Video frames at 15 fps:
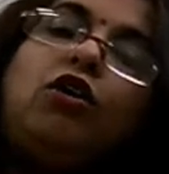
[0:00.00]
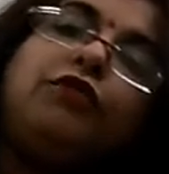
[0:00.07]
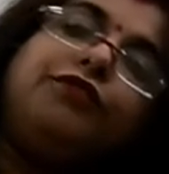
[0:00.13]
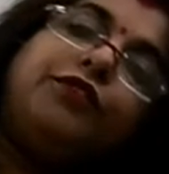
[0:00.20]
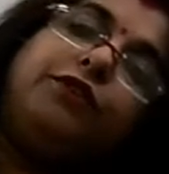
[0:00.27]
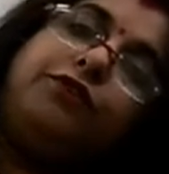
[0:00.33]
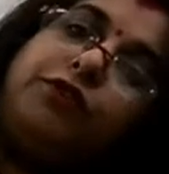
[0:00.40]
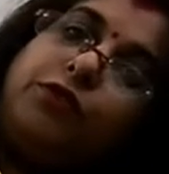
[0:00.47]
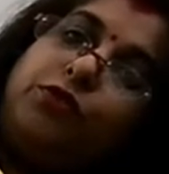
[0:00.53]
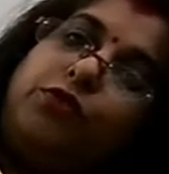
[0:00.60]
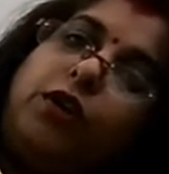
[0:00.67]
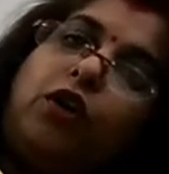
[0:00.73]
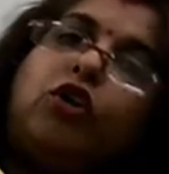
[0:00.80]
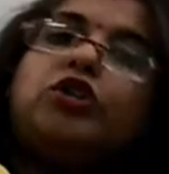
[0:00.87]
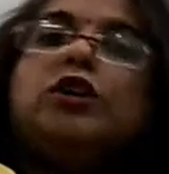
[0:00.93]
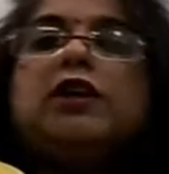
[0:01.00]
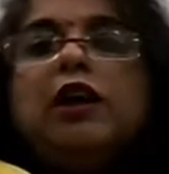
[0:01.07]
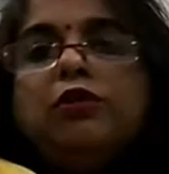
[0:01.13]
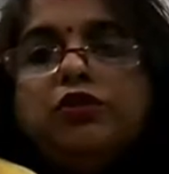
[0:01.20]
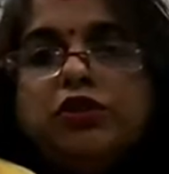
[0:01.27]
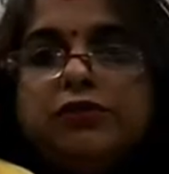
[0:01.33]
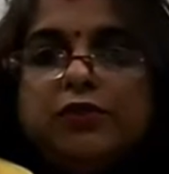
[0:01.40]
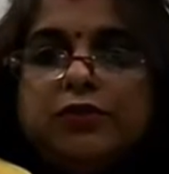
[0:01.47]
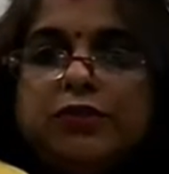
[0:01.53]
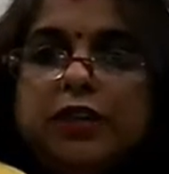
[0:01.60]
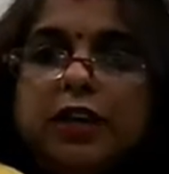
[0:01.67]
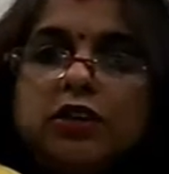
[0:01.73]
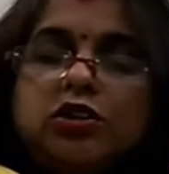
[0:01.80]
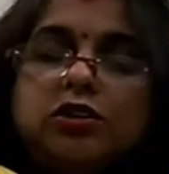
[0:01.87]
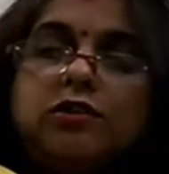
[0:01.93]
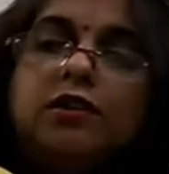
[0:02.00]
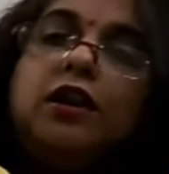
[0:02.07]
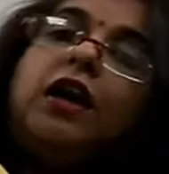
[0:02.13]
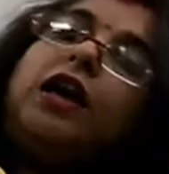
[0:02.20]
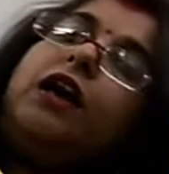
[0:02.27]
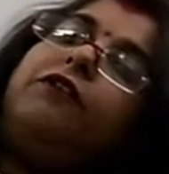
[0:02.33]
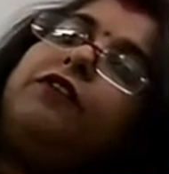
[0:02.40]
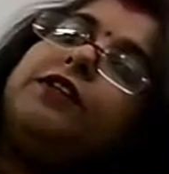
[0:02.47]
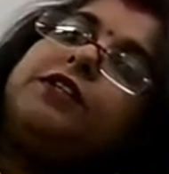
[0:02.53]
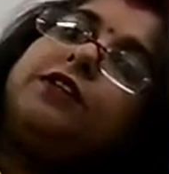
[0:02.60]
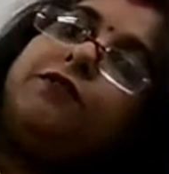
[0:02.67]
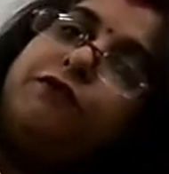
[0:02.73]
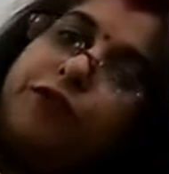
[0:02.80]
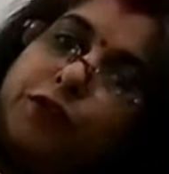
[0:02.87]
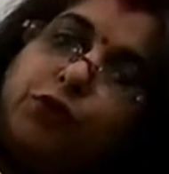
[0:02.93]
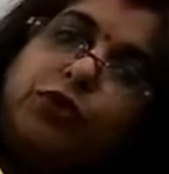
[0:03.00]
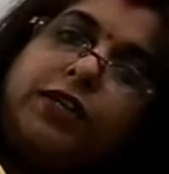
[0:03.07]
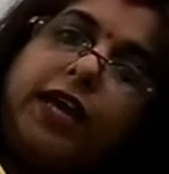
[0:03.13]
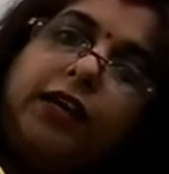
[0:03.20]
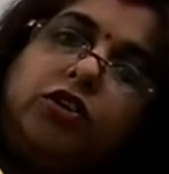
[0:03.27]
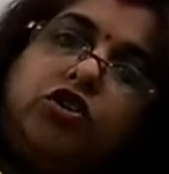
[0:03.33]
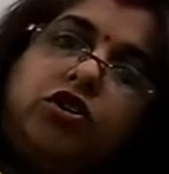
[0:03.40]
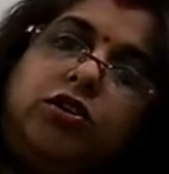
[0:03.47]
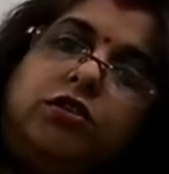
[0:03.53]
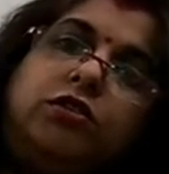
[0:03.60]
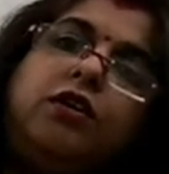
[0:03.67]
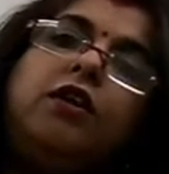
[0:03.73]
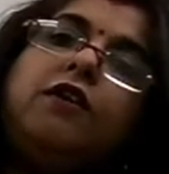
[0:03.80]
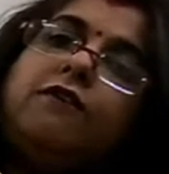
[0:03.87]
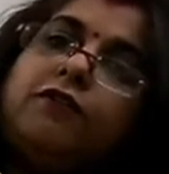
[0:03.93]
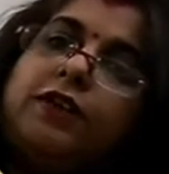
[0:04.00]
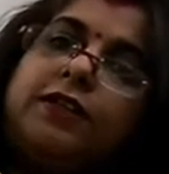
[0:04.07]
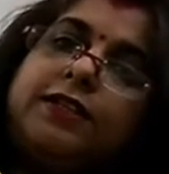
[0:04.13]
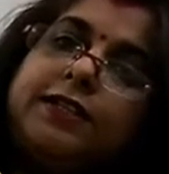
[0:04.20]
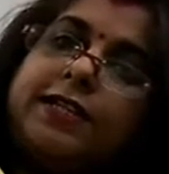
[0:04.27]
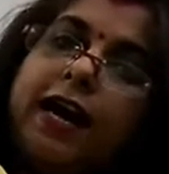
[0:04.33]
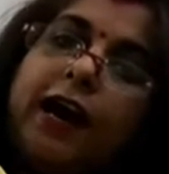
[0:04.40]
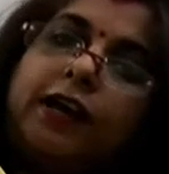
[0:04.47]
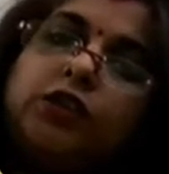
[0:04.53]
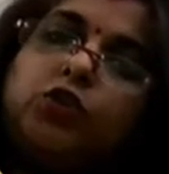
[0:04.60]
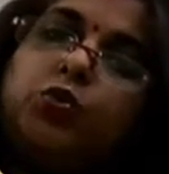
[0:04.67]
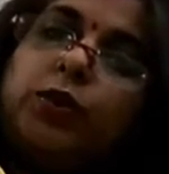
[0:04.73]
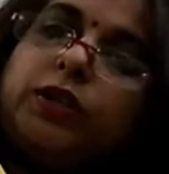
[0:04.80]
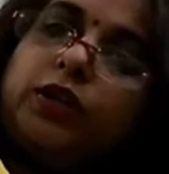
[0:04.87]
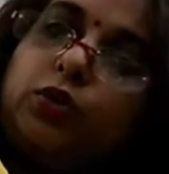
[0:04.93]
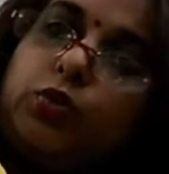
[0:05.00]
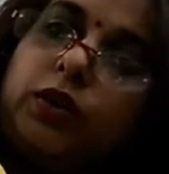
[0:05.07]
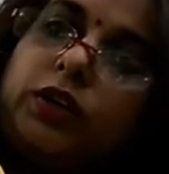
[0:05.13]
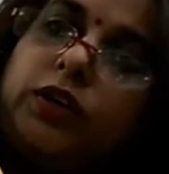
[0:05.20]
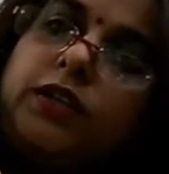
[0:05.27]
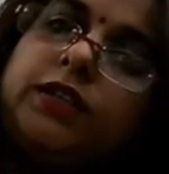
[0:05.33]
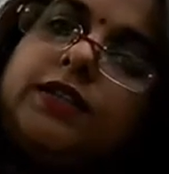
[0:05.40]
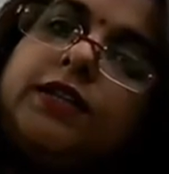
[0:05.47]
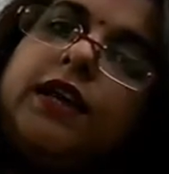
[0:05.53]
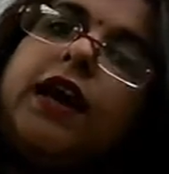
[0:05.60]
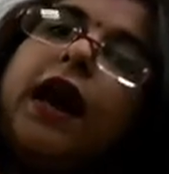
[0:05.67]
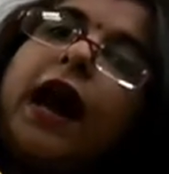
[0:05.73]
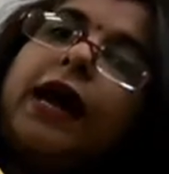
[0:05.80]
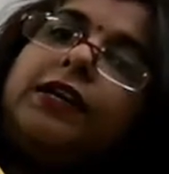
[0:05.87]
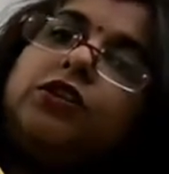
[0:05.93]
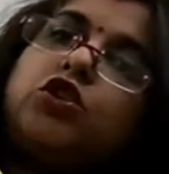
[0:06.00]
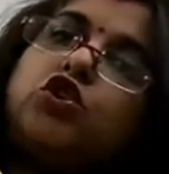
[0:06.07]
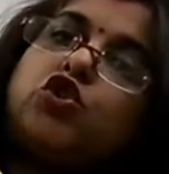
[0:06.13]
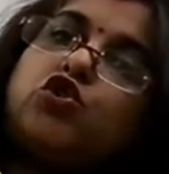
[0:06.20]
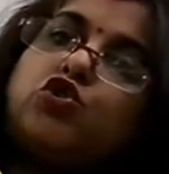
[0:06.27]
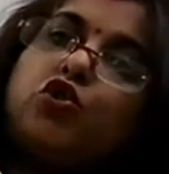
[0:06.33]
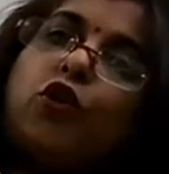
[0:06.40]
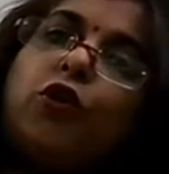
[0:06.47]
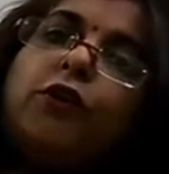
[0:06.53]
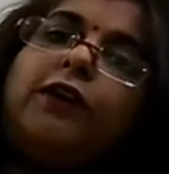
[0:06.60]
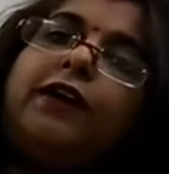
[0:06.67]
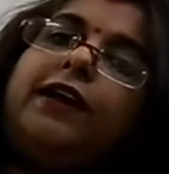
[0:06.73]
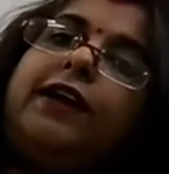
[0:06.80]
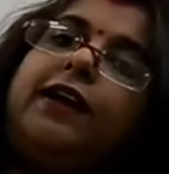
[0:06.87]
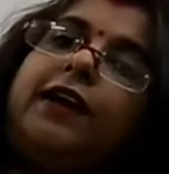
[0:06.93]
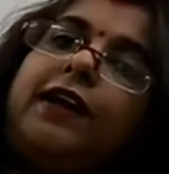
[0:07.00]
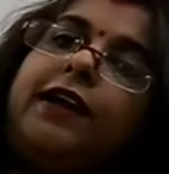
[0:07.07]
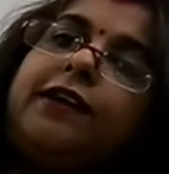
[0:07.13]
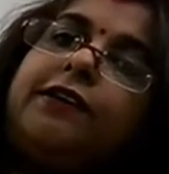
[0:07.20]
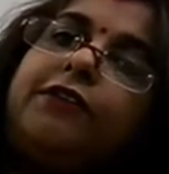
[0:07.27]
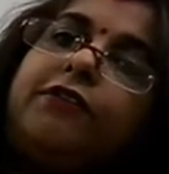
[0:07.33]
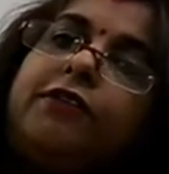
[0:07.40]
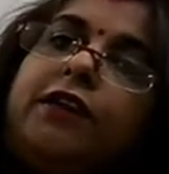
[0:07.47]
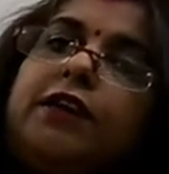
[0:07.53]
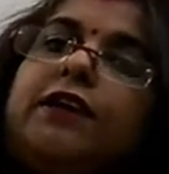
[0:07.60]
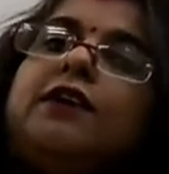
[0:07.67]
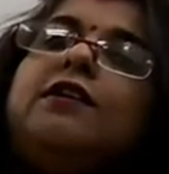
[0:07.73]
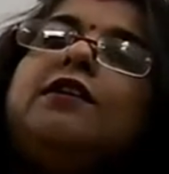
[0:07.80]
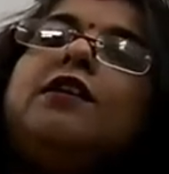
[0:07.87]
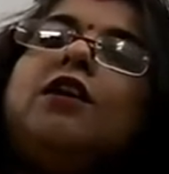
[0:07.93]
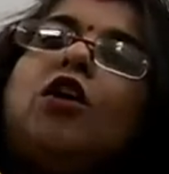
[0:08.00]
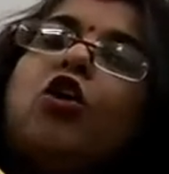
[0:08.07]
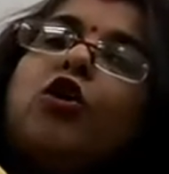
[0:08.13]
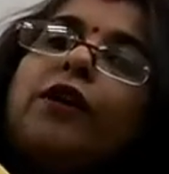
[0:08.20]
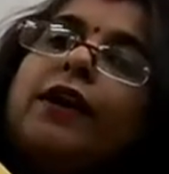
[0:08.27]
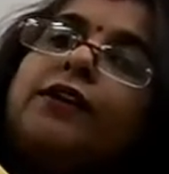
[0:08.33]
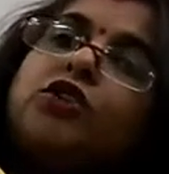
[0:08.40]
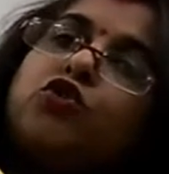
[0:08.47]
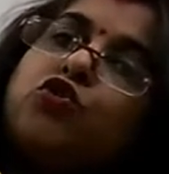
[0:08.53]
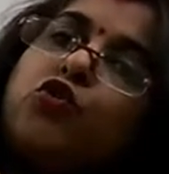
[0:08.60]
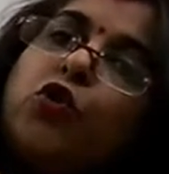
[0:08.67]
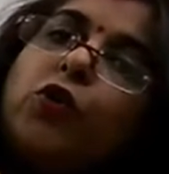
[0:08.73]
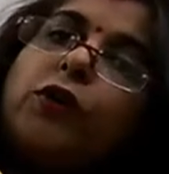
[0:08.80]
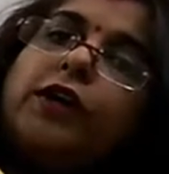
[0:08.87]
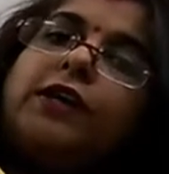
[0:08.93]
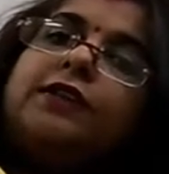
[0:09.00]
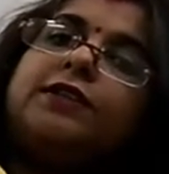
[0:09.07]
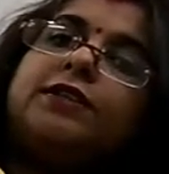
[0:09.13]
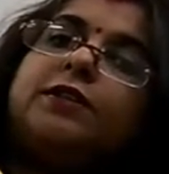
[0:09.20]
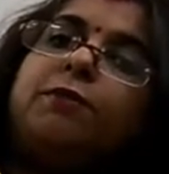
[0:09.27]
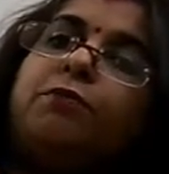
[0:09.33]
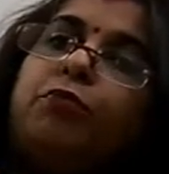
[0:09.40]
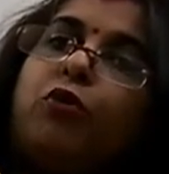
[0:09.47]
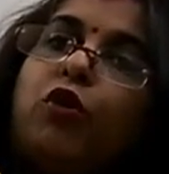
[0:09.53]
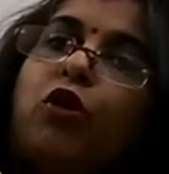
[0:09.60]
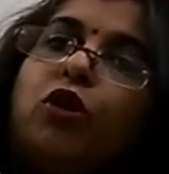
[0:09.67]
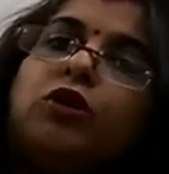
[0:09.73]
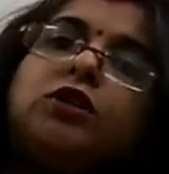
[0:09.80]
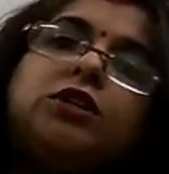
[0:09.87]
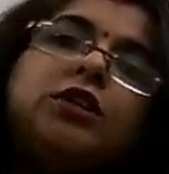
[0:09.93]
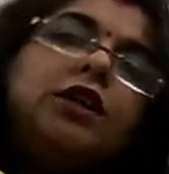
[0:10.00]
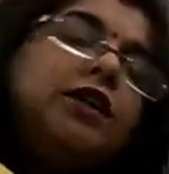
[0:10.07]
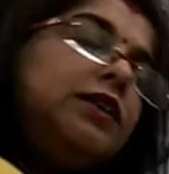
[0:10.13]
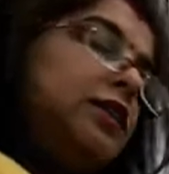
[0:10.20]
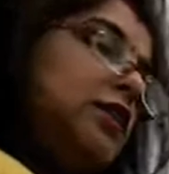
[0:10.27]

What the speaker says: of the view or the counter view section. If it's a view section, we start with the words, I strongly agree or I strongly support.